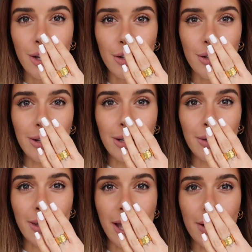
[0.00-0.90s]
new
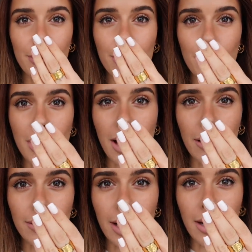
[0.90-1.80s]
little nails we
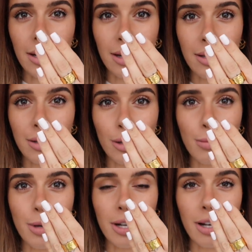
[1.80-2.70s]
have like a
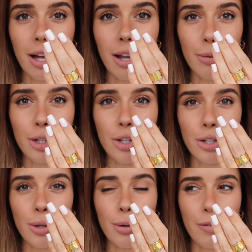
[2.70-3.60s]
custom color which is
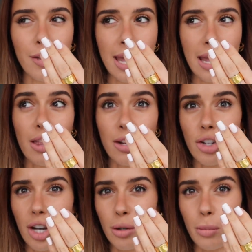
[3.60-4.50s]
two of the the
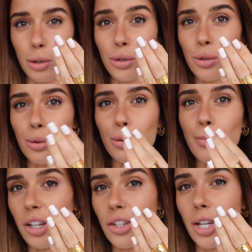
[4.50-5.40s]
gel bottle
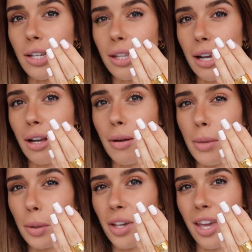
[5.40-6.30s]
polishes like a
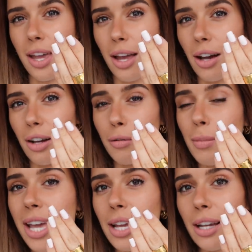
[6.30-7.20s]
milky kind of
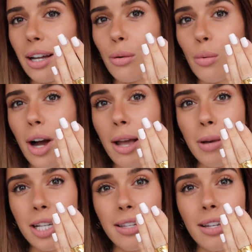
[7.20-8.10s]
pink and a white
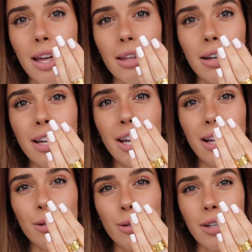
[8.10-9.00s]
mixed together
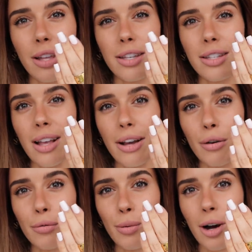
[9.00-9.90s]
so it's like this slight
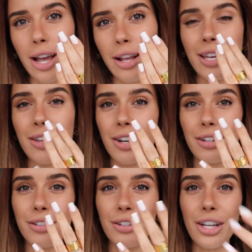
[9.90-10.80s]
off-white pinky
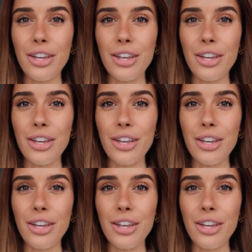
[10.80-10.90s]
color it's really